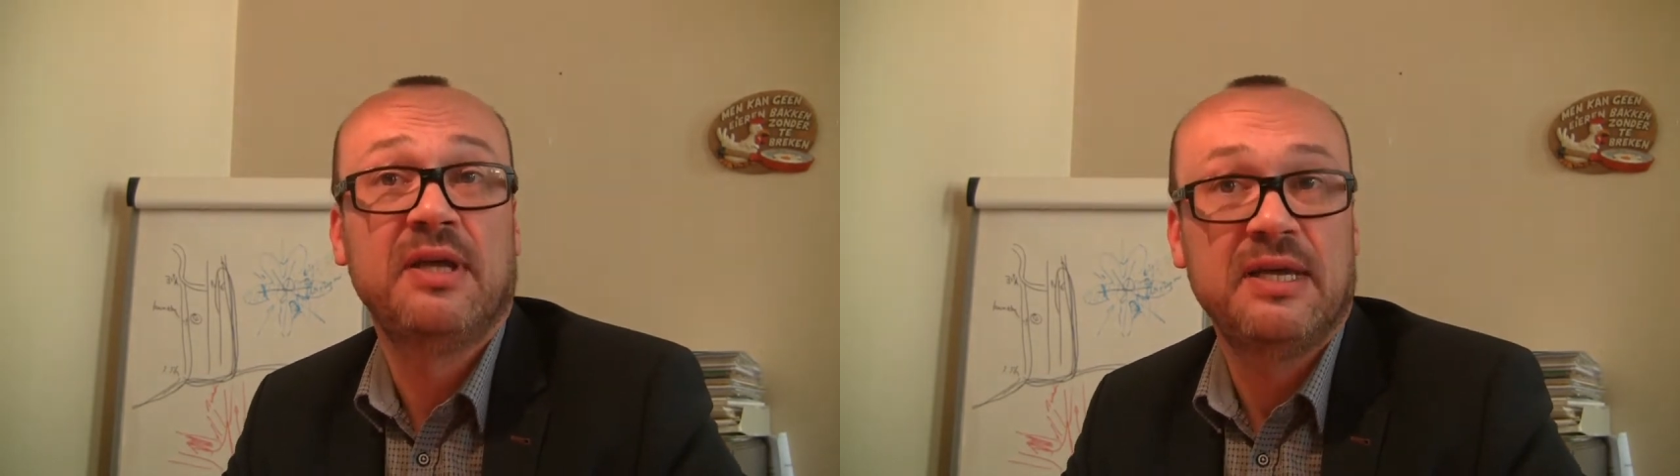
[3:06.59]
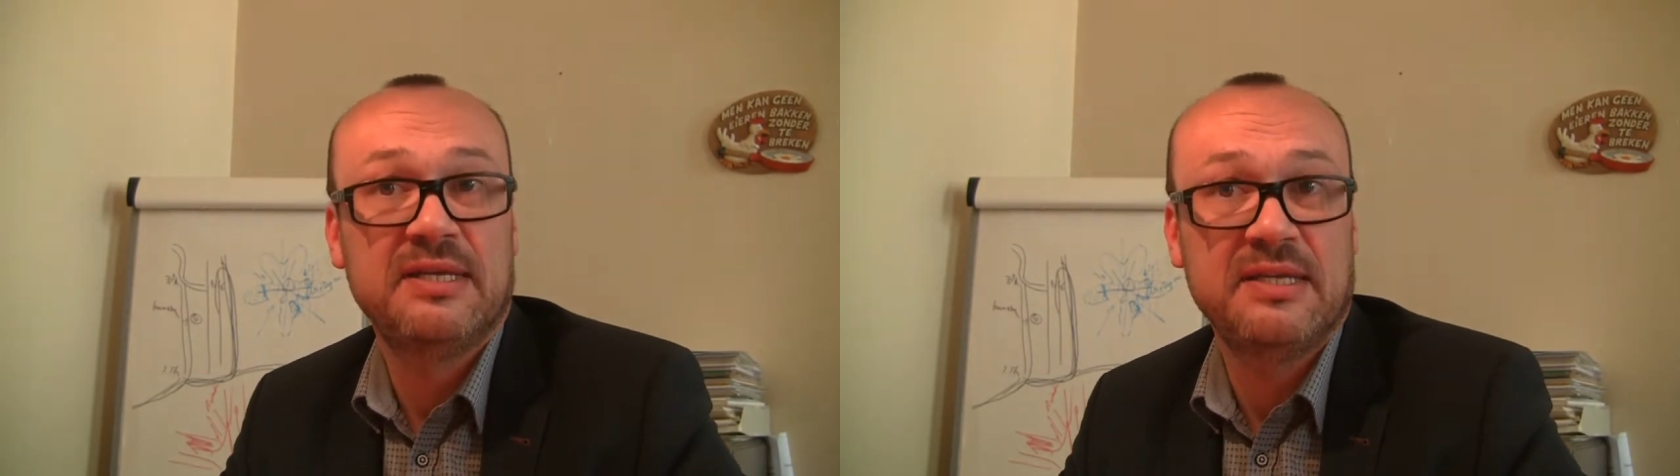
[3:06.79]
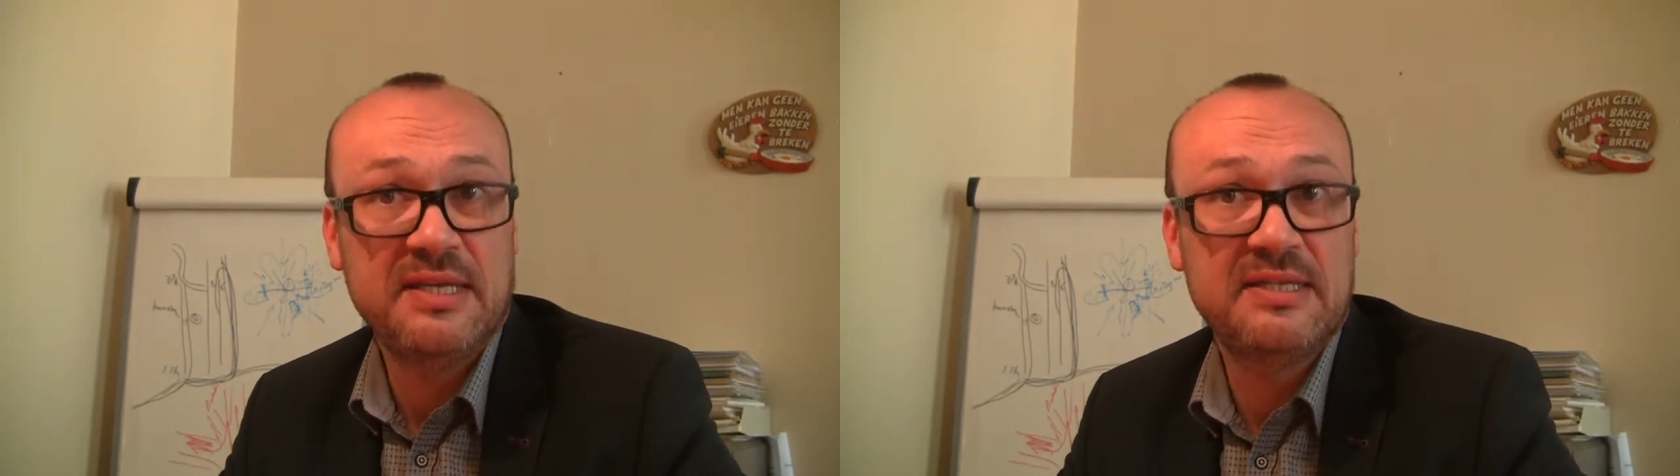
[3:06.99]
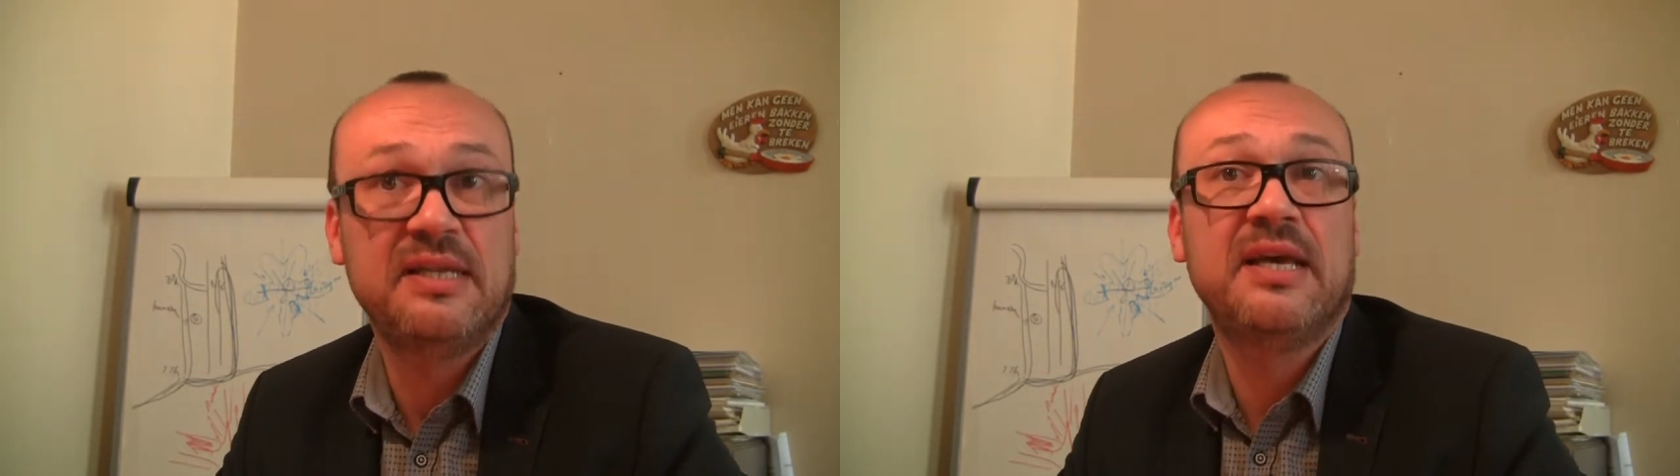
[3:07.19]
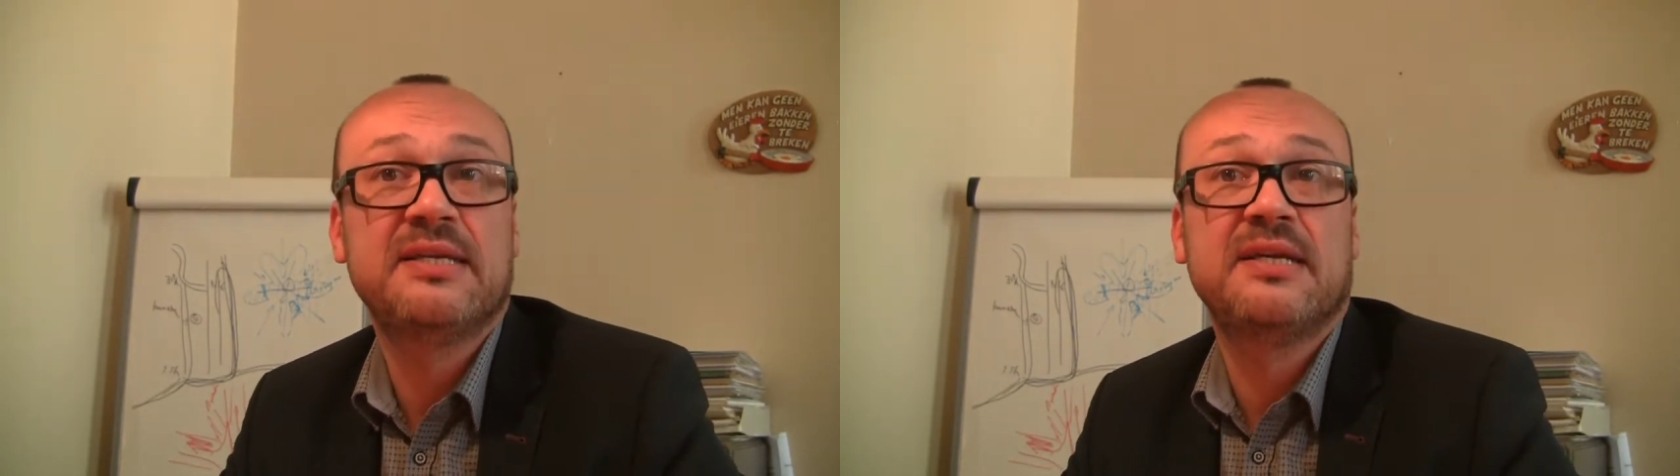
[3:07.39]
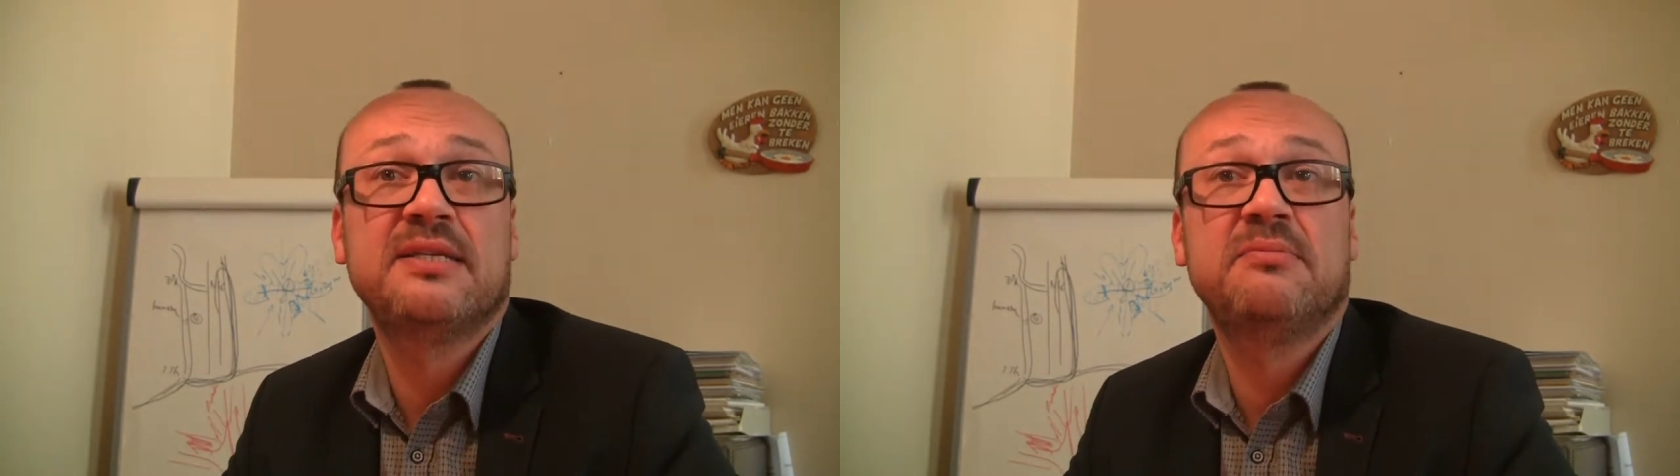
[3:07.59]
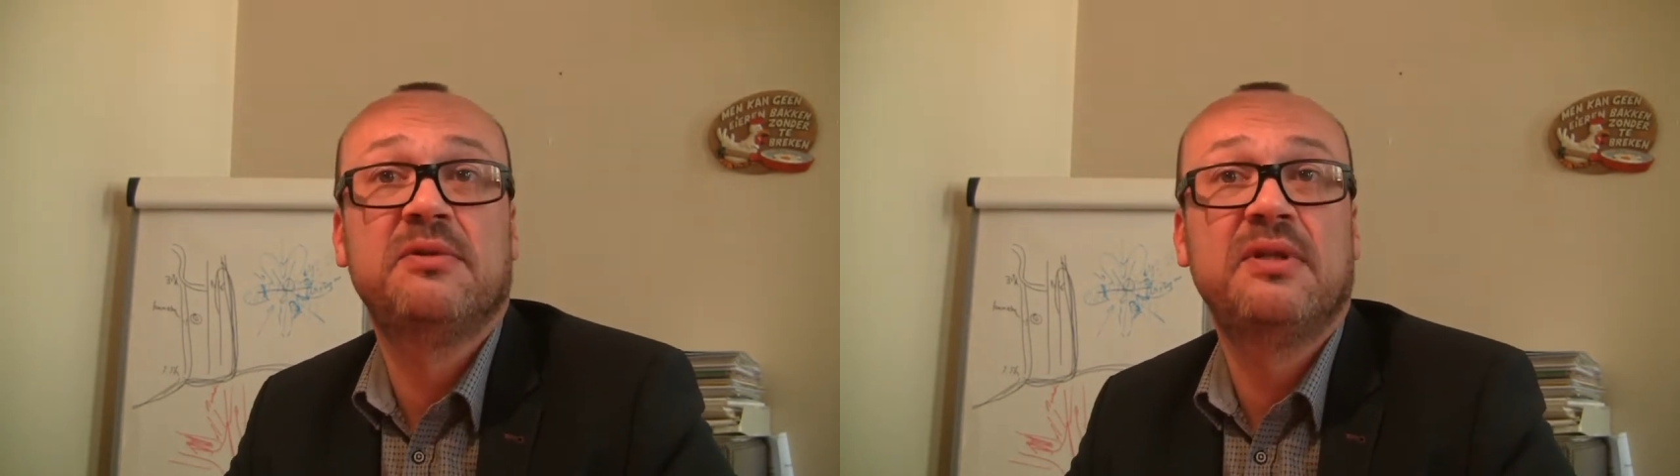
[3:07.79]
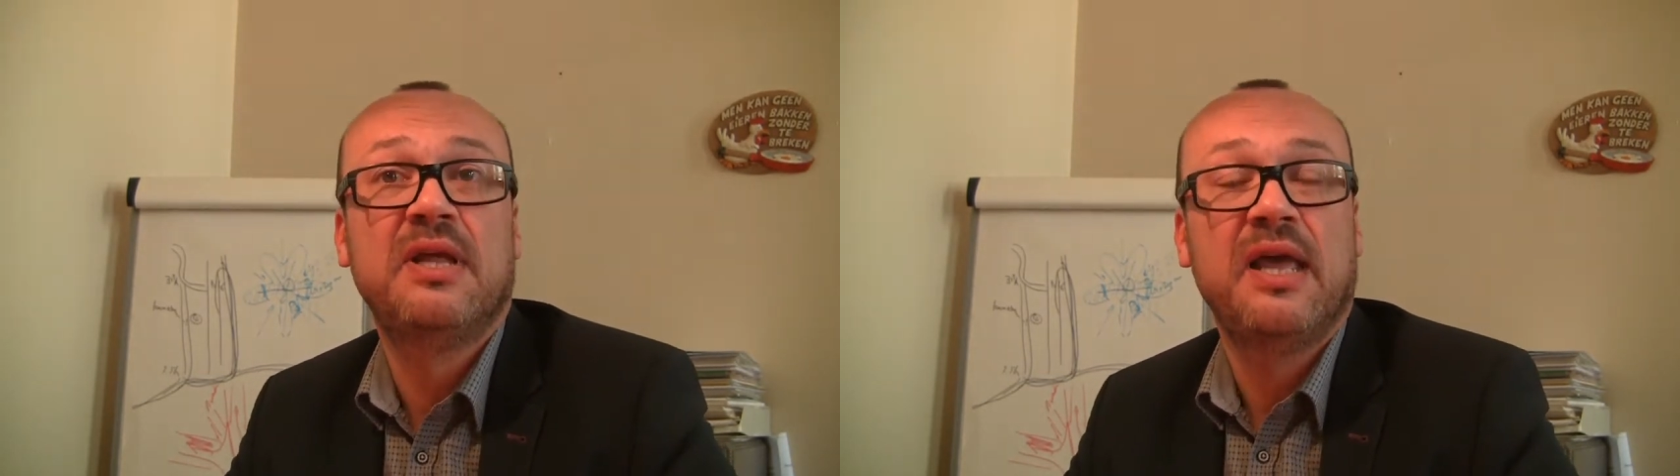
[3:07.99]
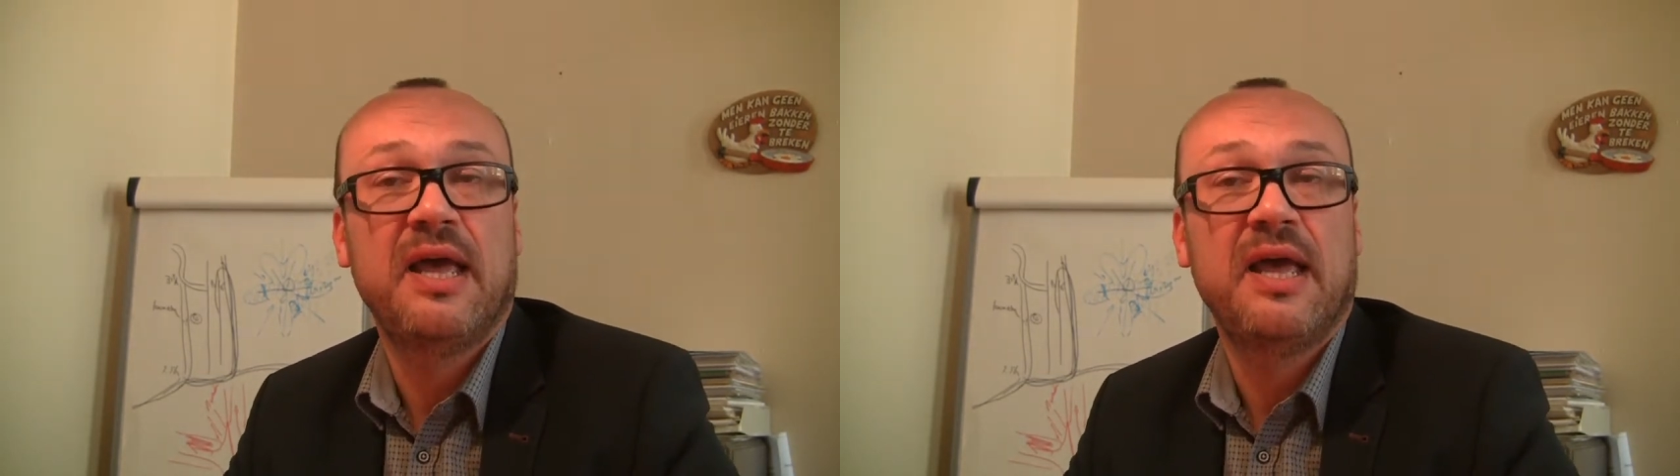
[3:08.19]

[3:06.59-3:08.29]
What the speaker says: is easily accessible